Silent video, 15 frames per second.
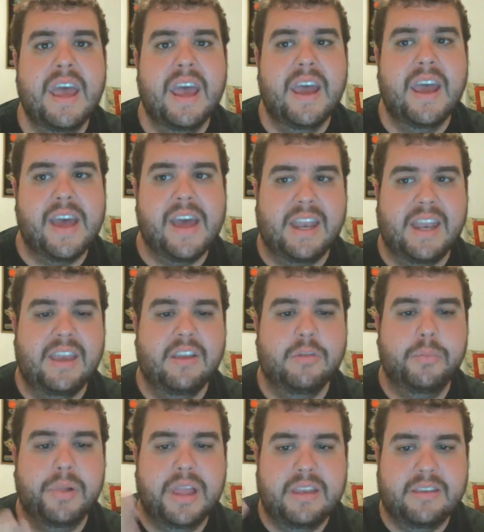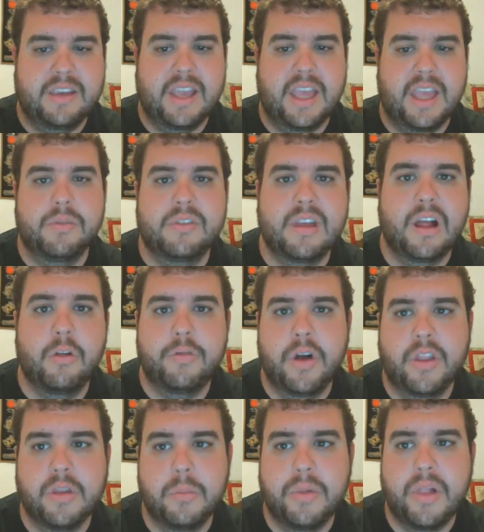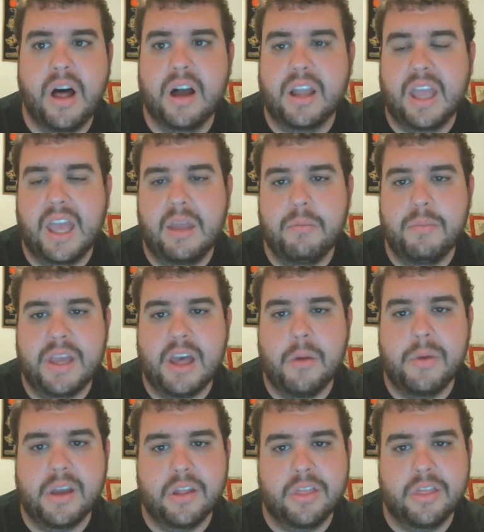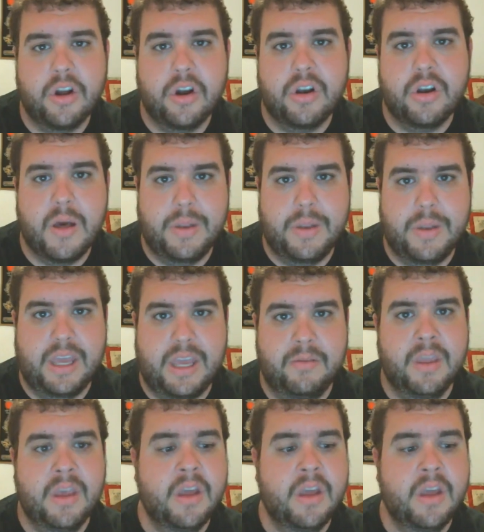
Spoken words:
and that he is placing himself on the block and becoming a 3rd nominee.